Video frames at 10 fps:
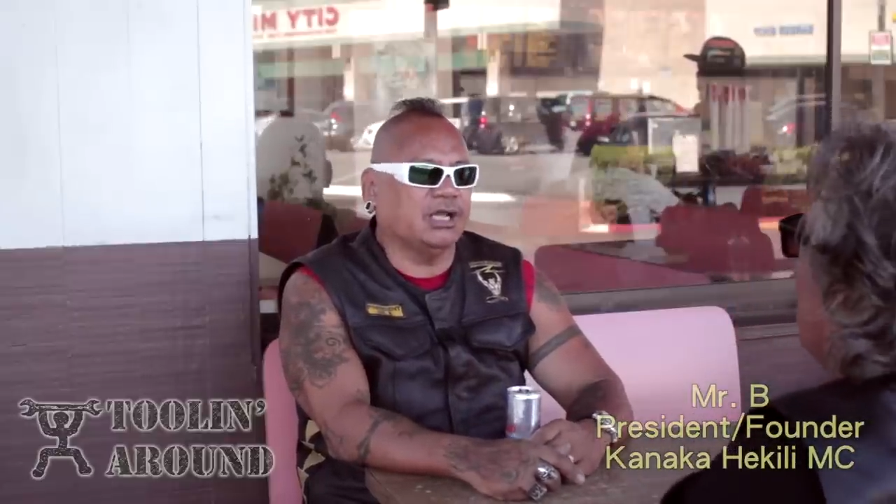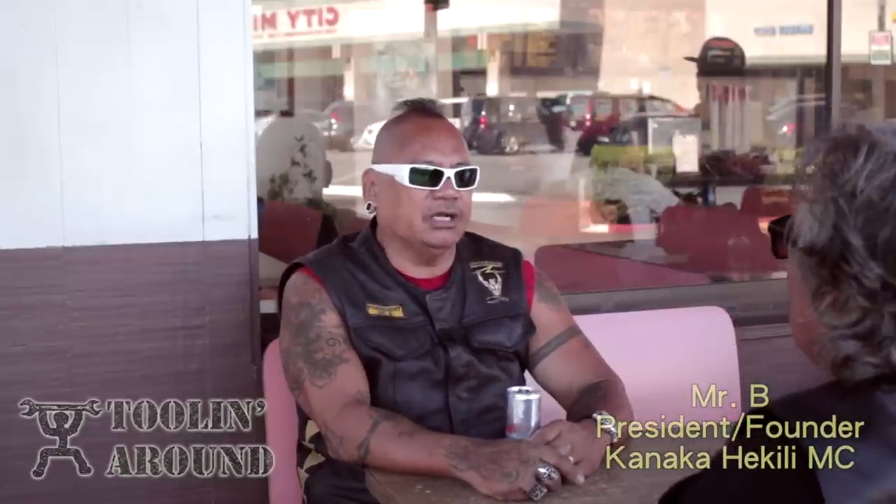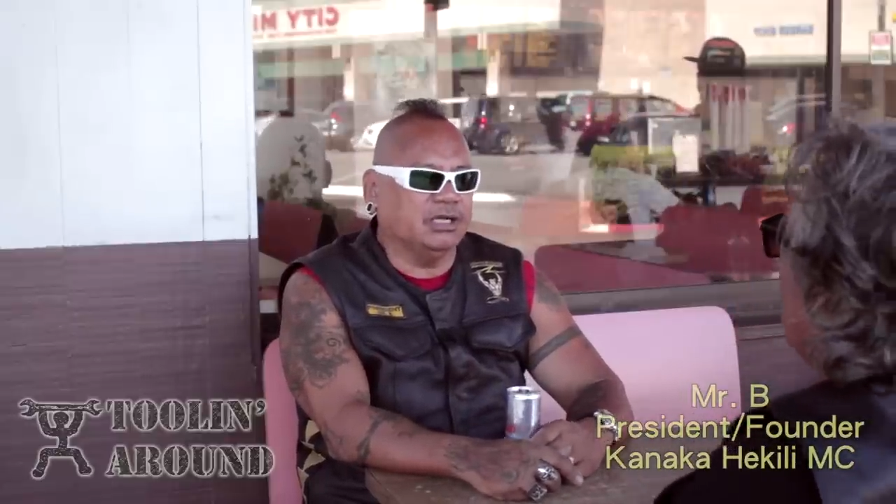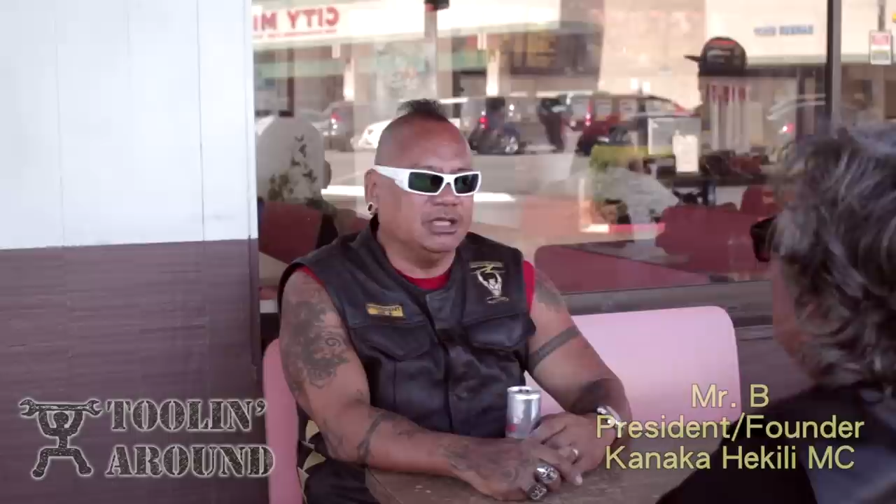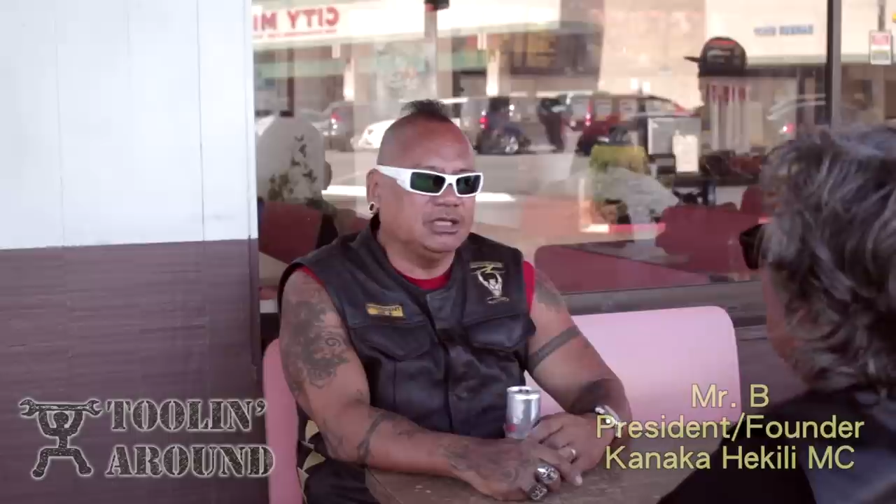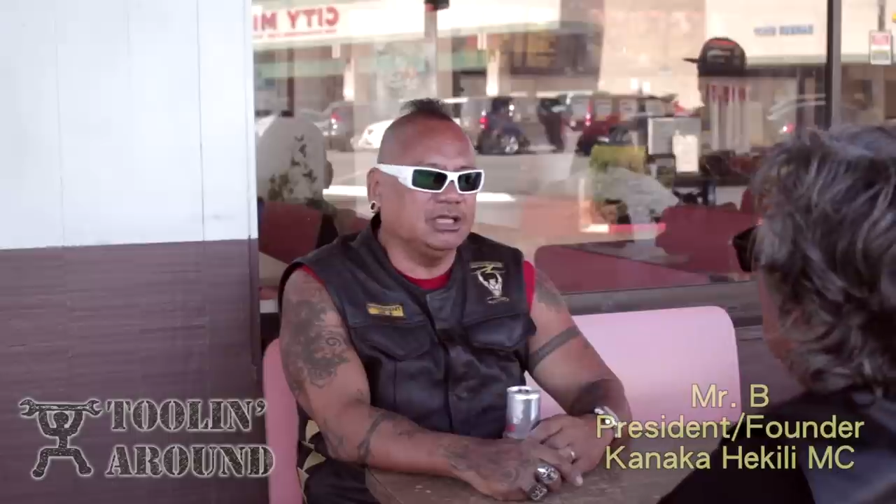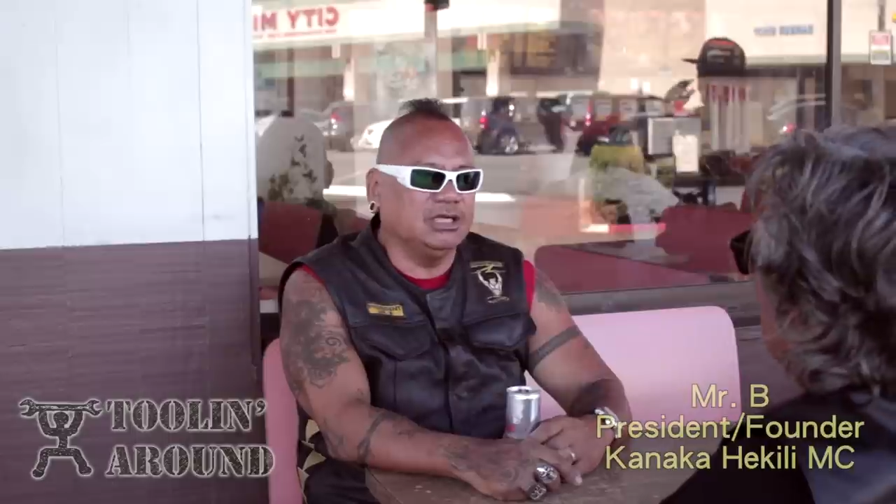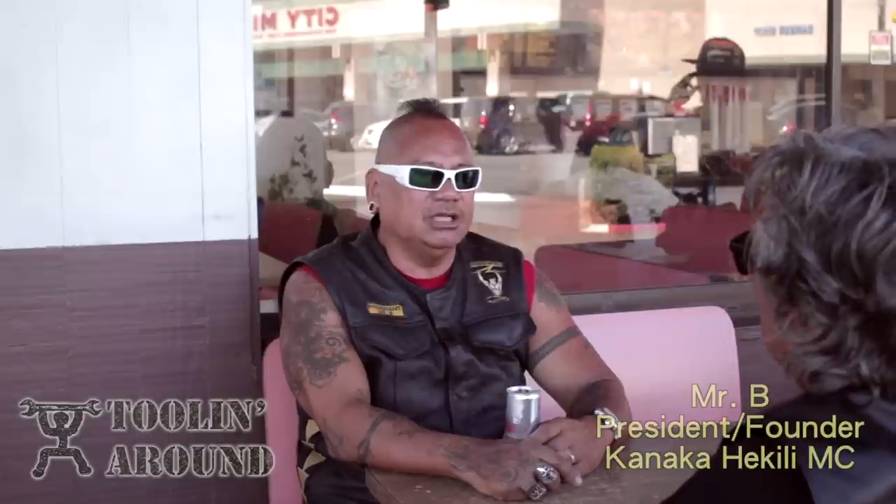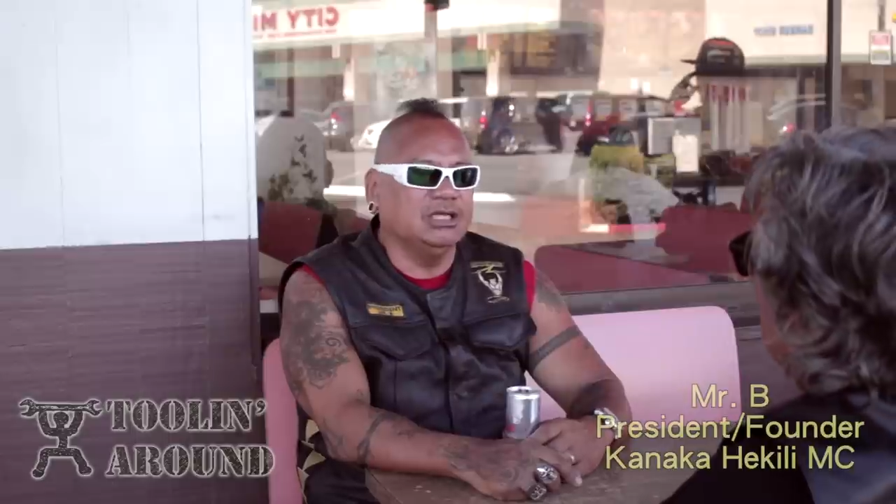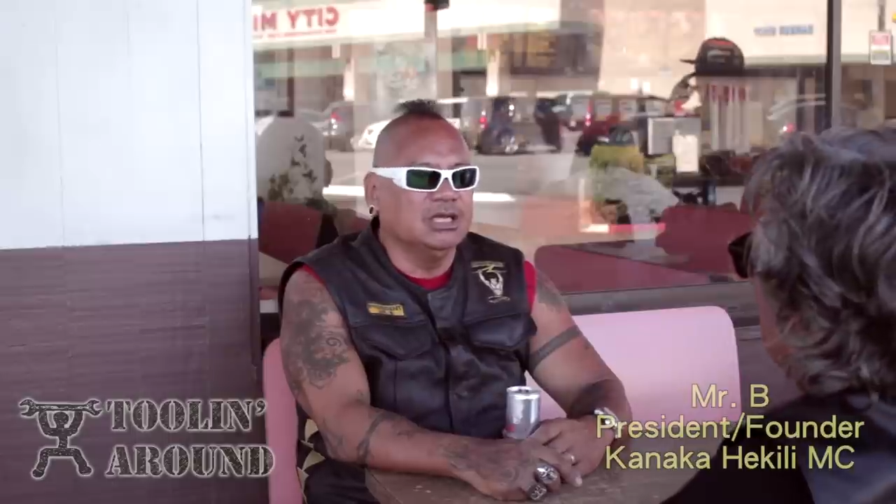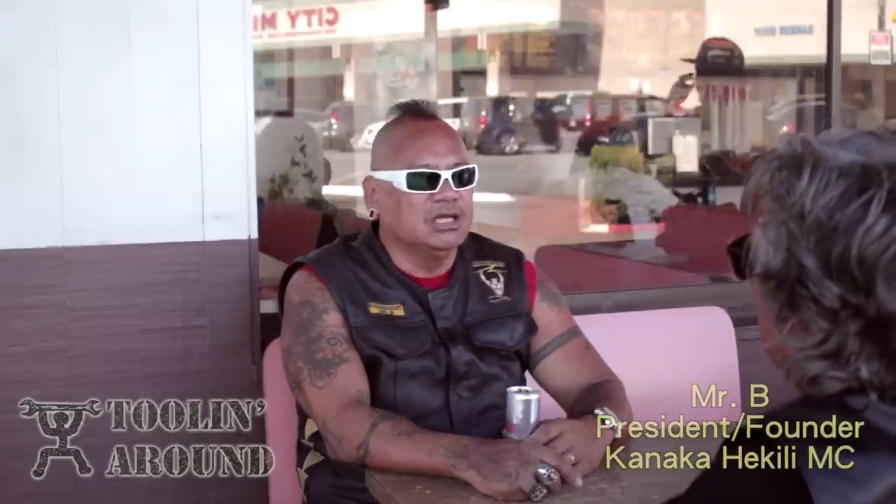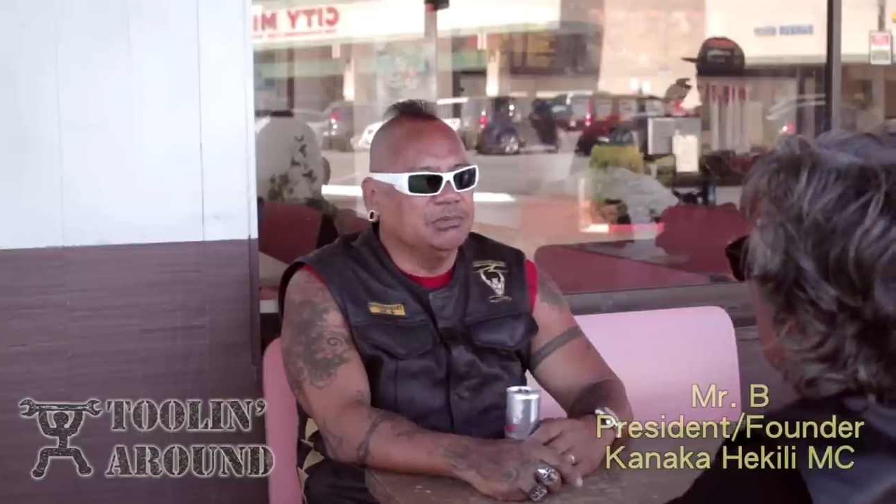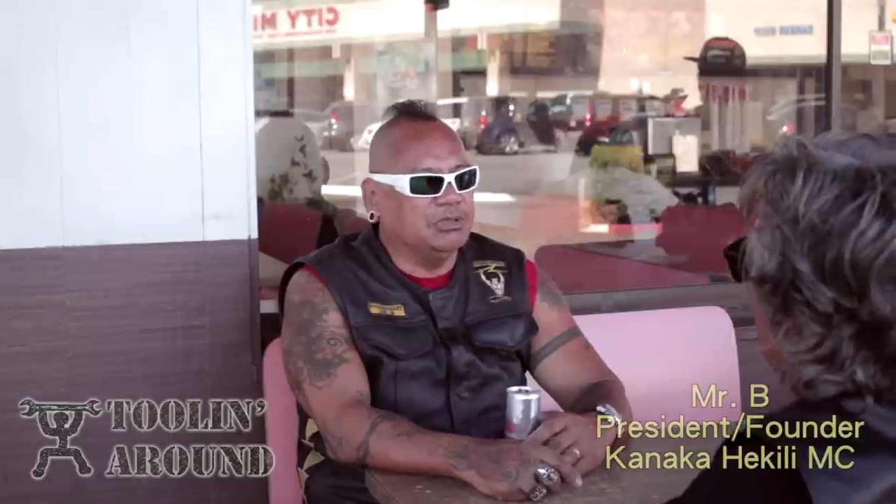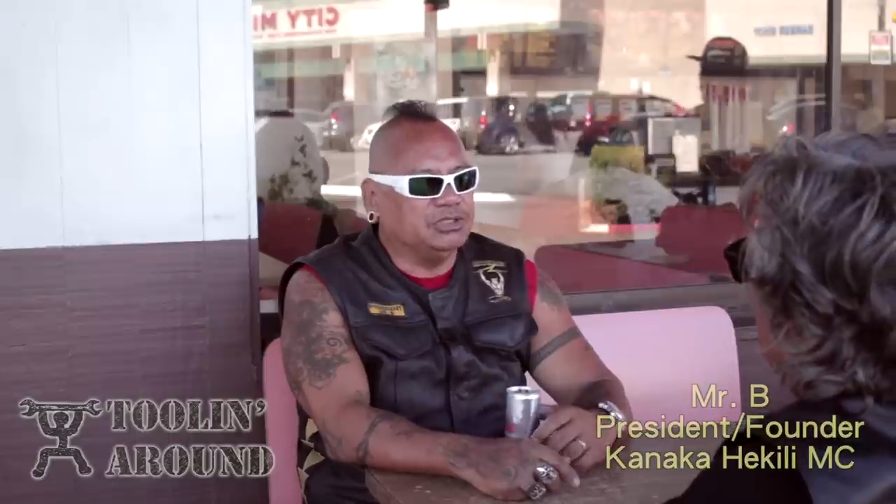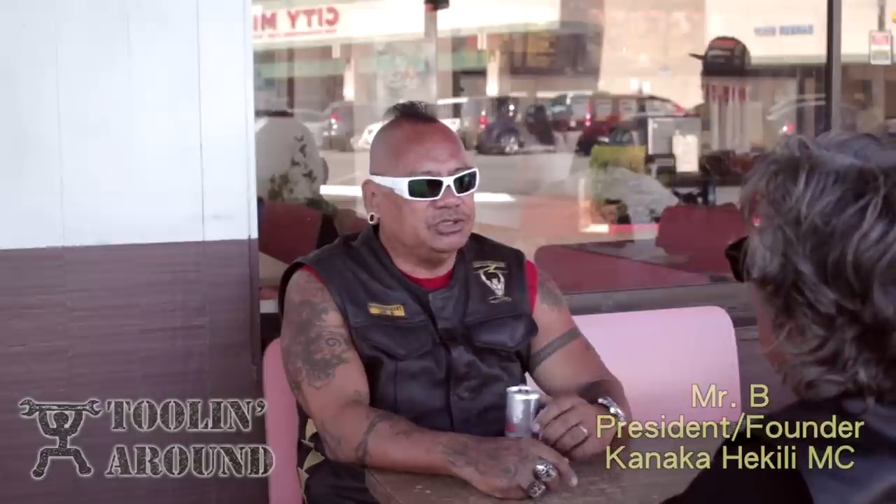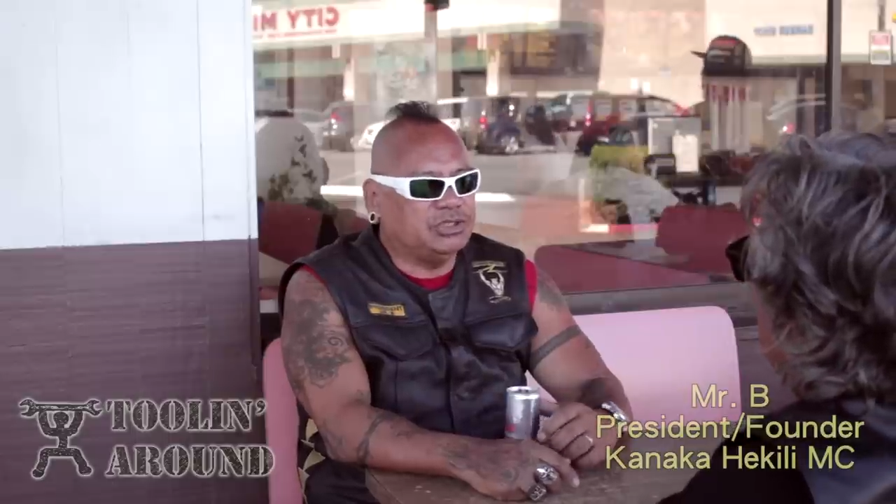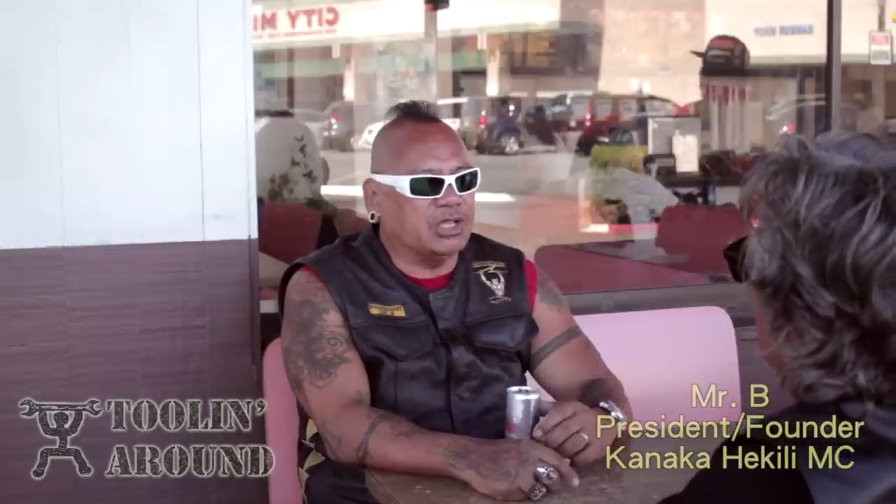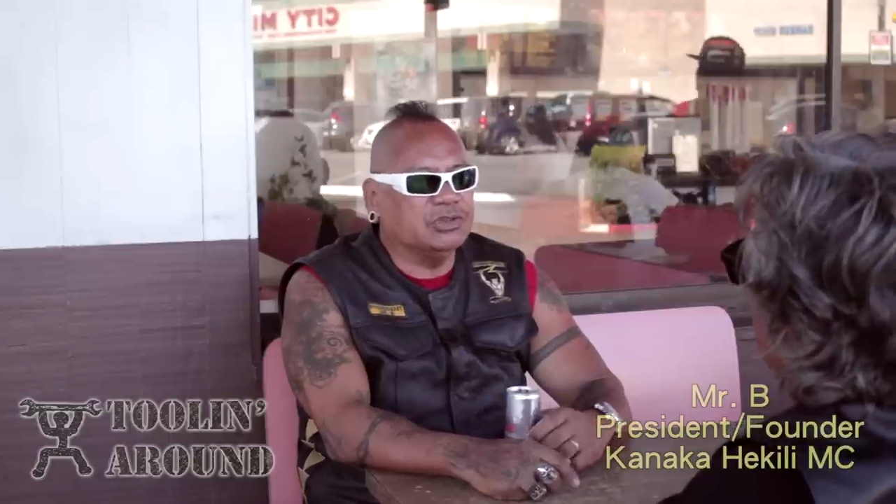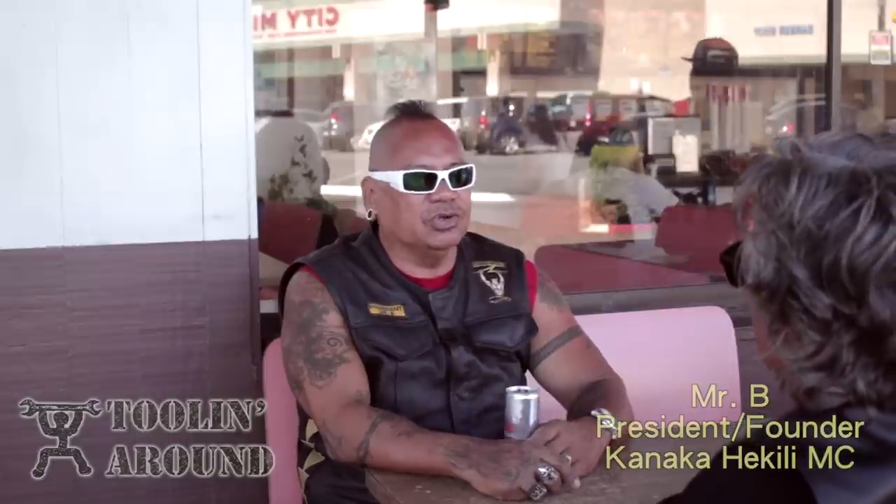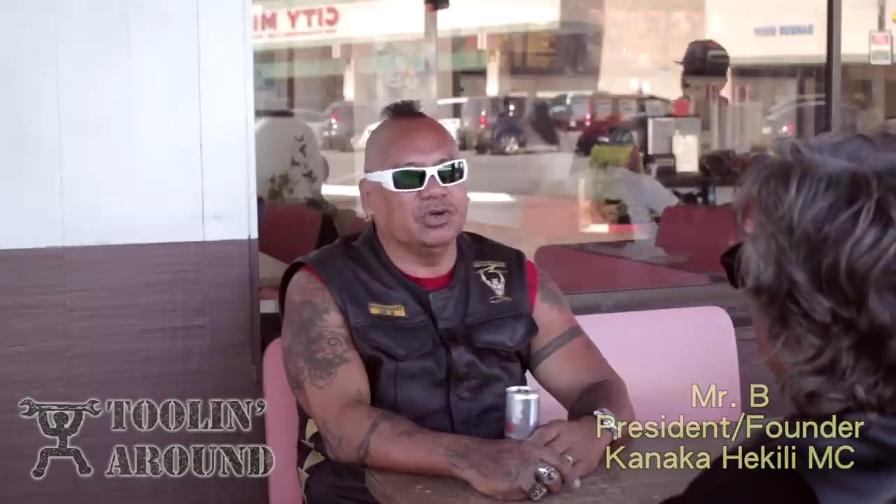and then Hekili means
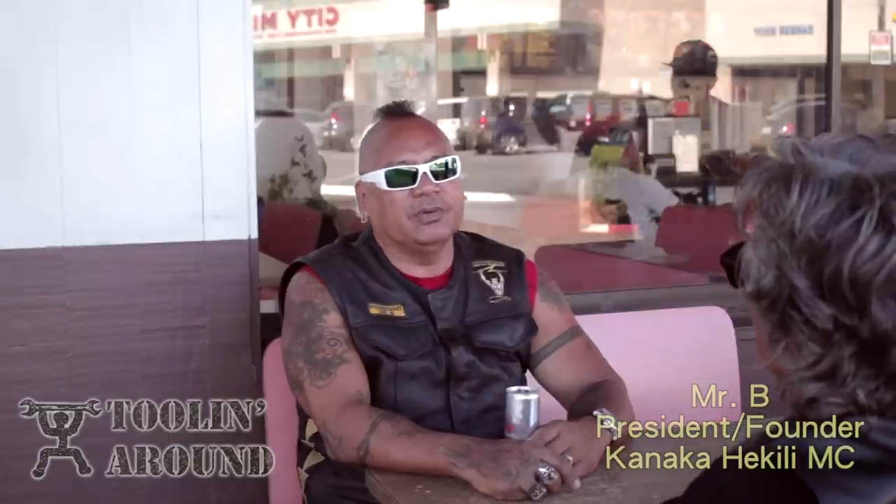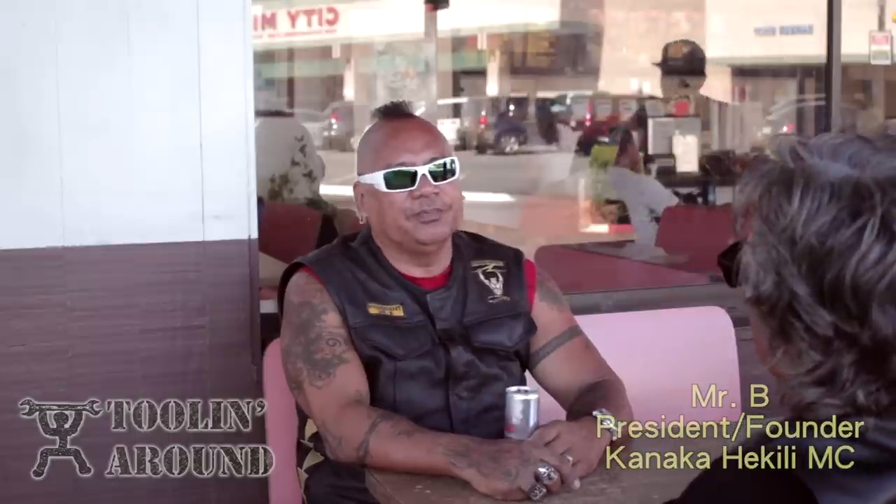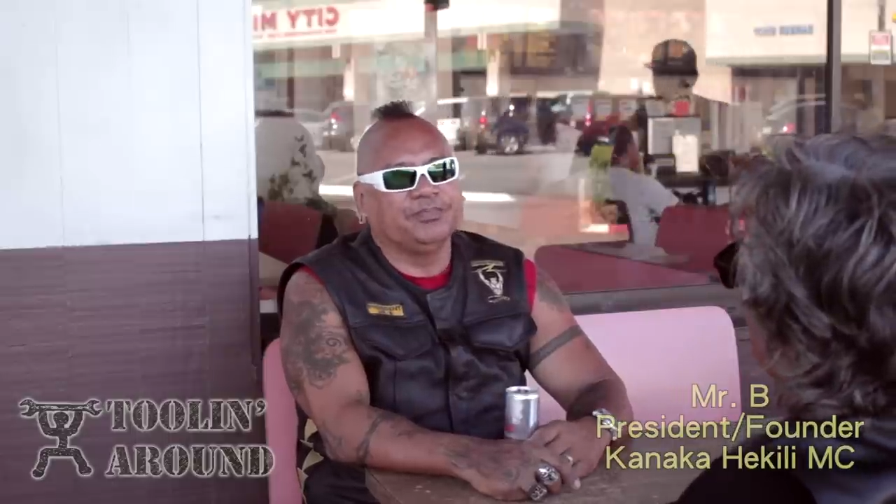thunder.